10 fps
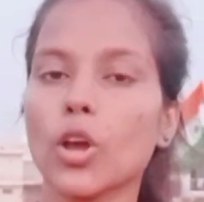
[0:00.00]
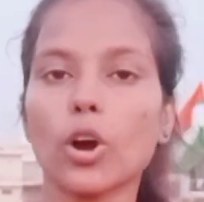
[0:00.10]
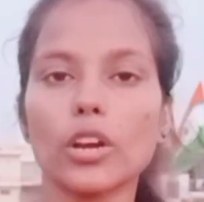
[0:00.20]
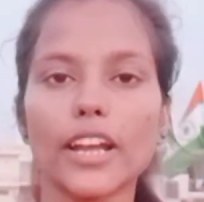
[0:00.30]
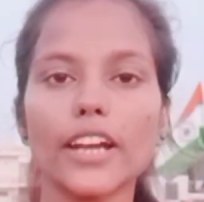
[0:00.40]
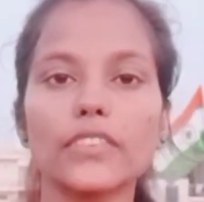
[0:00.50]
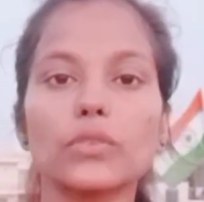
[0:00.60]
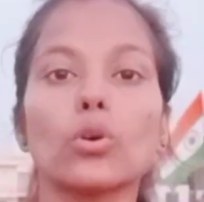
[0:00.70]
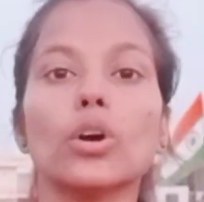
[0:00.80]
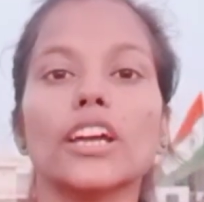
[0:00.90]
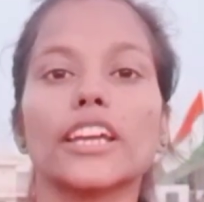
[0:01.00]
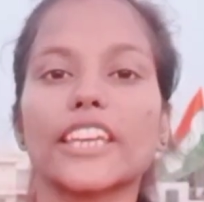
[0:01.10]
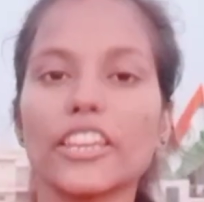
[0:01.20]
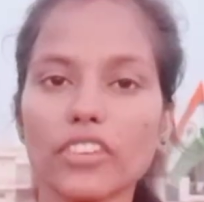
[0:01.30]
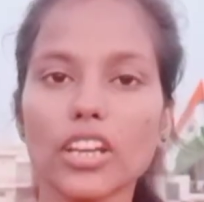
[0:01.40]
All right, so
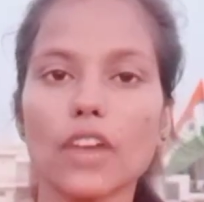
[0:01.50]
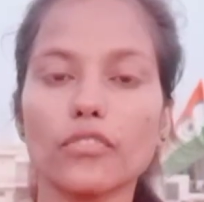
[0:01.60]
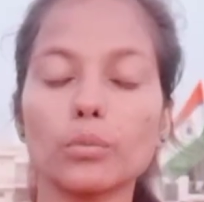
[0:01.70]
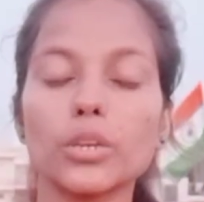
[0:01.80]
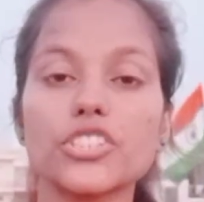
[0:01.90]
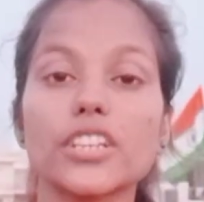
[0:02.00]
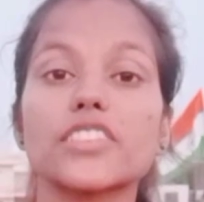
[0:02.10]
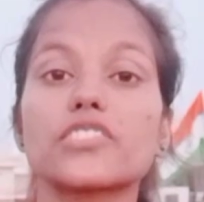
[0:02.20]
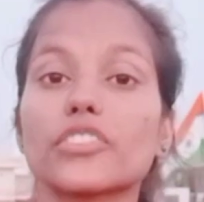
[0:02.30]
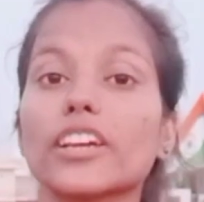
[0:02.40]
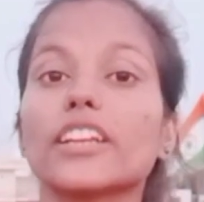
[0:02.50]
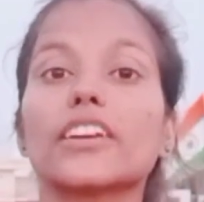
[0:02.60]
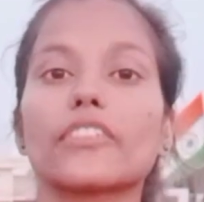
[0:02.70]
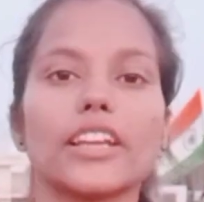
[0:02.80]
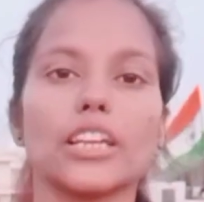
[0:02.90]
giving affirmation is
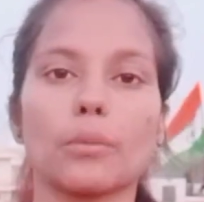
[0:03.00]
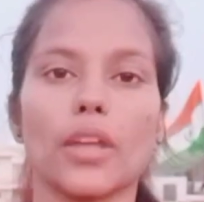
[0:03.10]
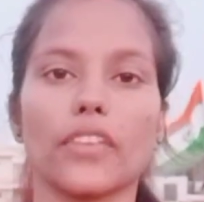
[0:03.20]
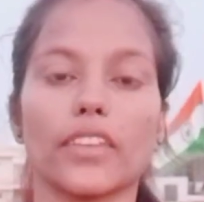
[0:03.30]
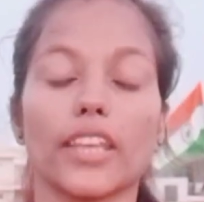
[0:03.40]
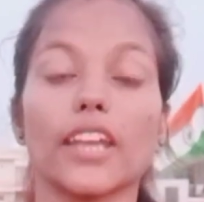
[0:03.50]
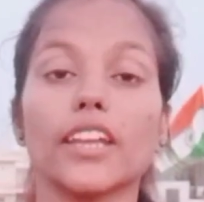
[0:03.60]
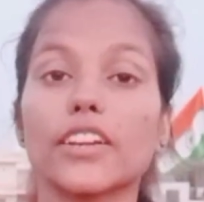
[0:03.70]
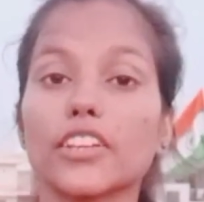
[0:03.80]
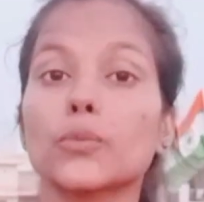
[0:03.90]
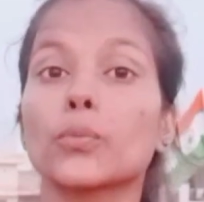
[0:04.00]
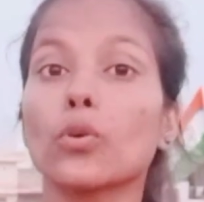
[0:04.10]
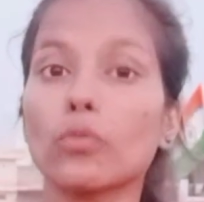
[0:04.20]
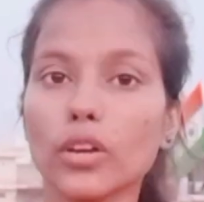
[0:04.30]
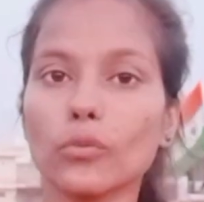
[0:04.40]
really, really amazing, and it is
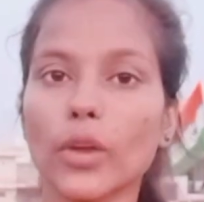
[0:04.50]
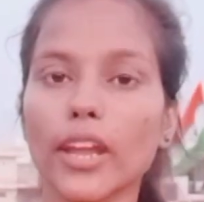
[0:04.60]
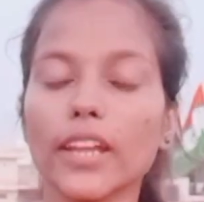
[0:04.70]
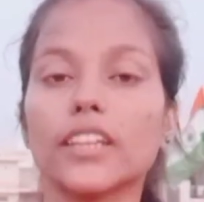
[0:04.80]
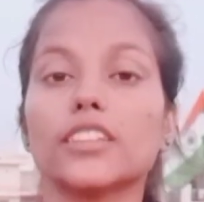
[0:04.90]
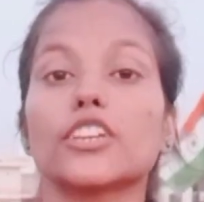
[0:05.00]
proven way that